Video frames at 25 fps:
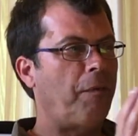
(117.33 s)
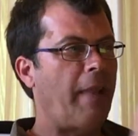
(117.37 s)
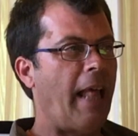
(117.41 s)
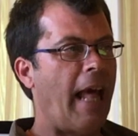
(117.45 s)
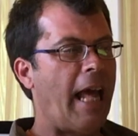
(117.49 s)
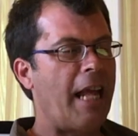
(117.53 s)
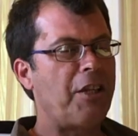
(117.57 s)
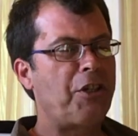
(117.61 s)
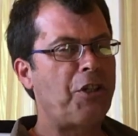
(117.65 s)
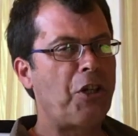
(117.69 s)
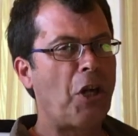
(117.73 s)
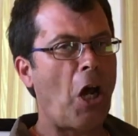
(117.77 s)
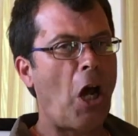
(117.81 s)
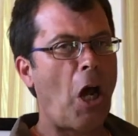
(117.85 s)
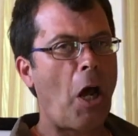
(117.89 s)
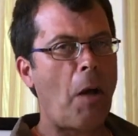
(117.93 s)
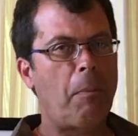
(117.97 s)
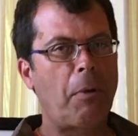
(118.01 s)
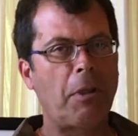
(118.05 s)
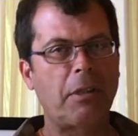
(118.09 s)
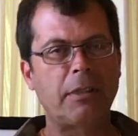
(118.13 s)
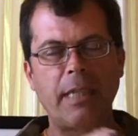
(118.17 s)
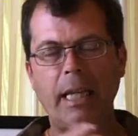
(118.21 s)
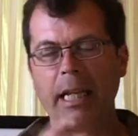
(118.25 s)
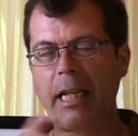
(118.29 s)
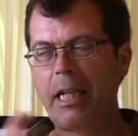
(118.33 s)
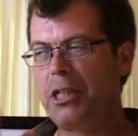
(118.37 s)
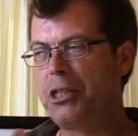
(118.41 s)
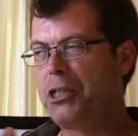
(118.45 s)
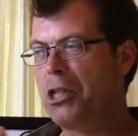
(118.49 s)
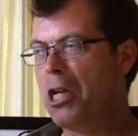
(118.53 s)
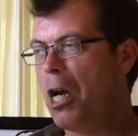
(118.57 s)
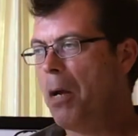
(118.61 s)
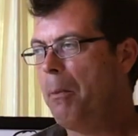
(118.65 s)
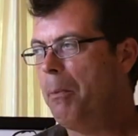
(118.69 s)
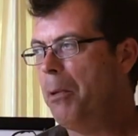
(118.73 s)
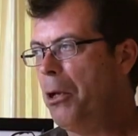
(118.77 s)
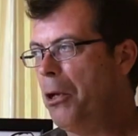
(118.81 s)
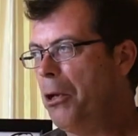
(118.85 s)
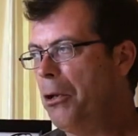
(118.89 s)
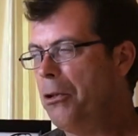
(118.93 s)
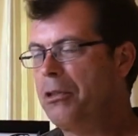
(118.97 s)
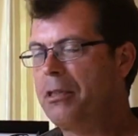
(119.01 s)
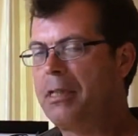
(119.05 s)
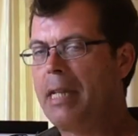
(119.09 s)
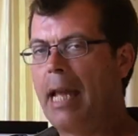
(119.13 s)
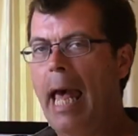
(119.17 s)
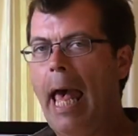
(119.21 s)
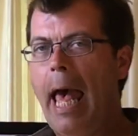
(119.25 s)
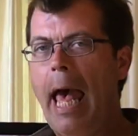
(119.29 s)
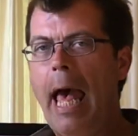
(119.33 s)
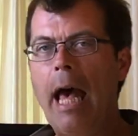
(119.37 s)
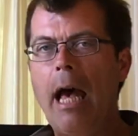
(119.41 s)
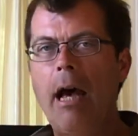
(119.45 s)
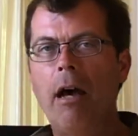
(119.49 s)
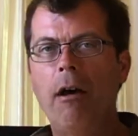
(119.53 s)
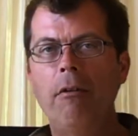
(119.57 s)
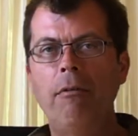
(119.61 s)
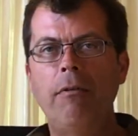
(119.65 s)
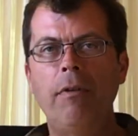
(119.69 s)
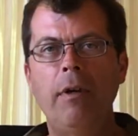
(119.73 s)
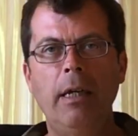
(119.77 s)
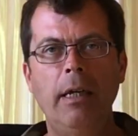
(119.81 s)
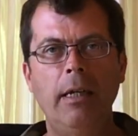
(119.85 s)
that job looks like a job you used to have,